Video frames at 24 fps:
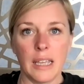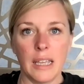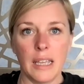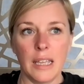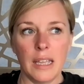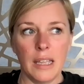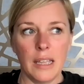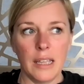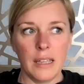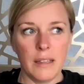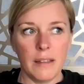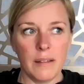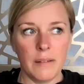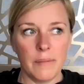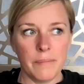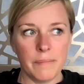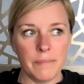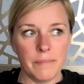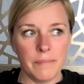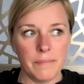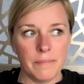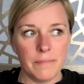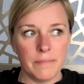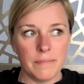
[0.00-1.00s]

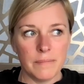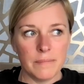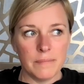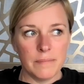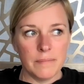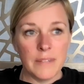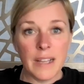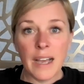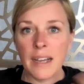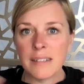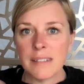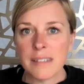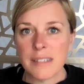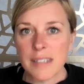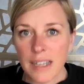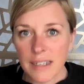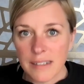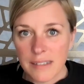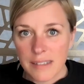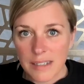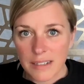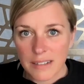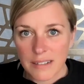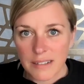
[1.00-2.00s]
um,
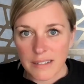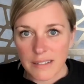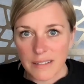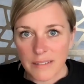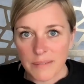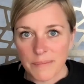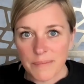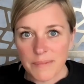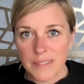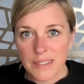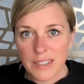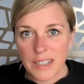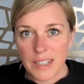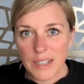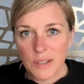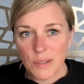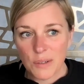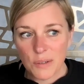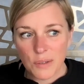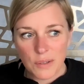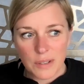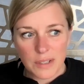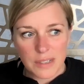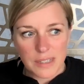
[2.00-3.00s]
nonsensical,
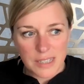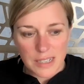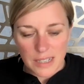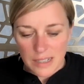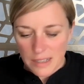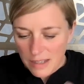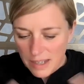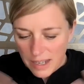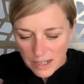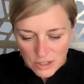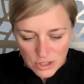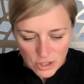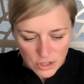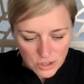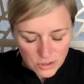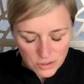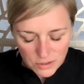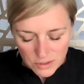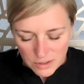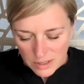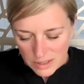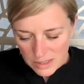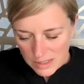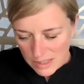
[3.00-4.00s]
it's
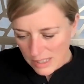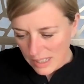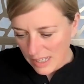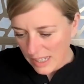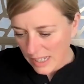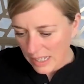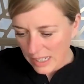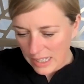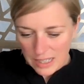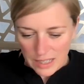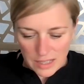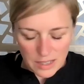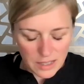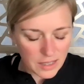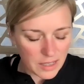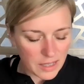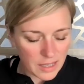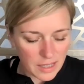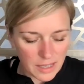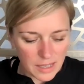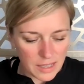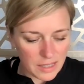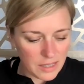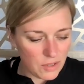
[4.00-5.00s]
illogical. It's like
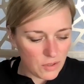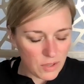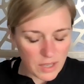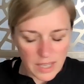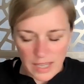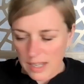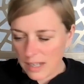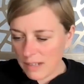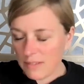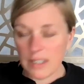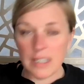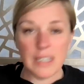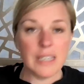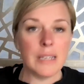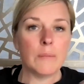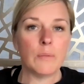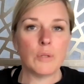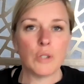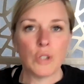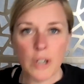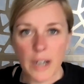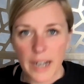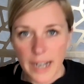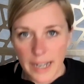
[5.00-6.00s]
you can't even
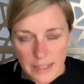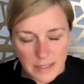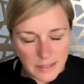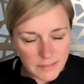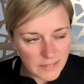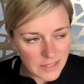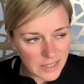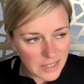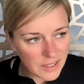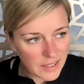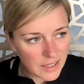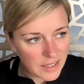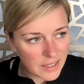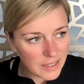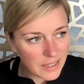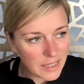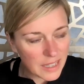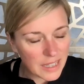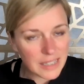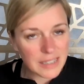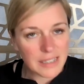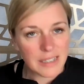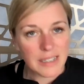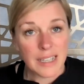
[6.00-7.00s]
keep track of it all.
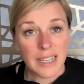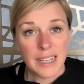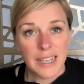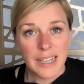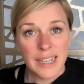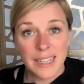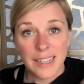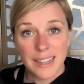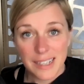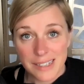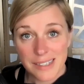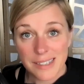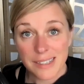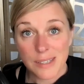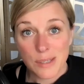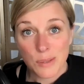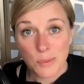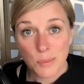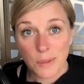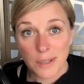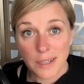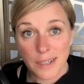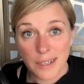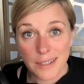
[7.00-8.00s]
And this
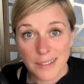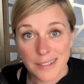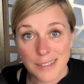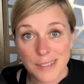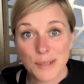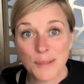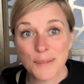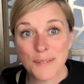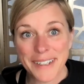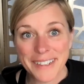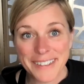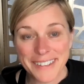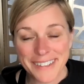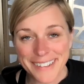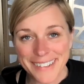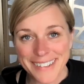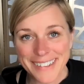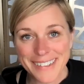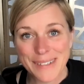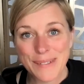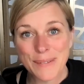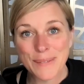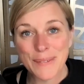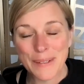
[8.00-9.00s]
is where surrender
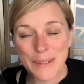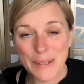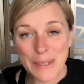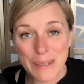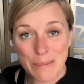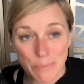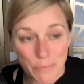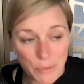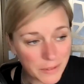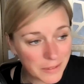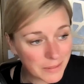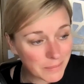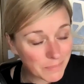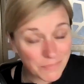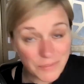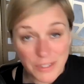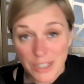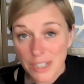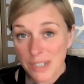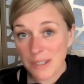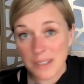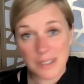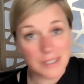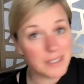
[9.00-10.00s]
is really important.
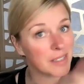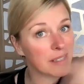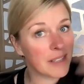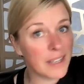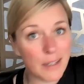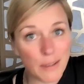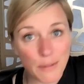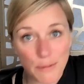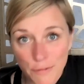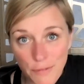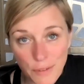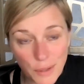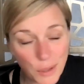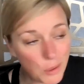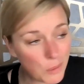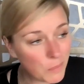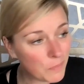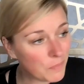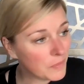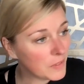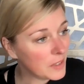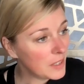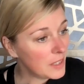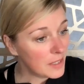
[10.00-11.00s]
You just let it
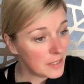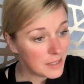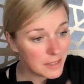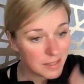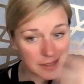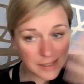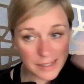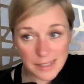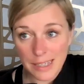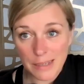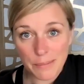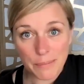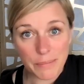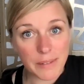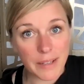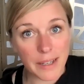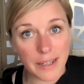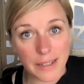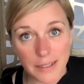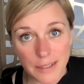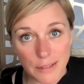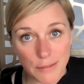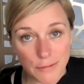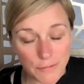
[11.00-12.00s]
flow. You just keep
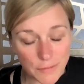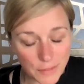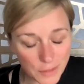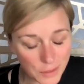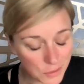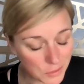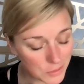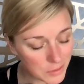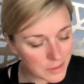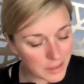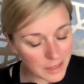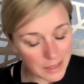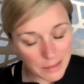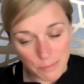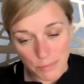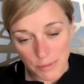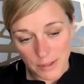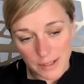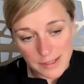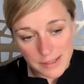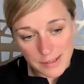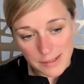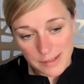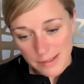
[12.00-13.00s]
letting it flow. Stay in
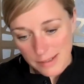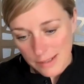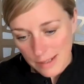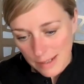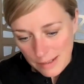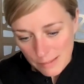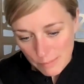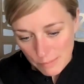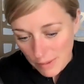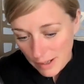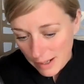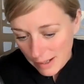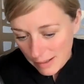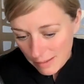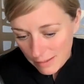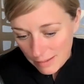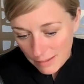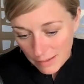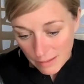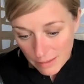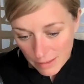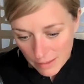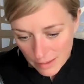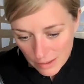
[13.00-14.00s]
presence, stay in breath.
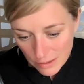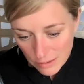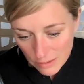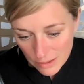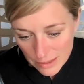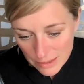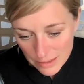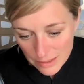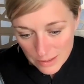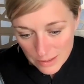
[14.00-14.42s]
Nothing you need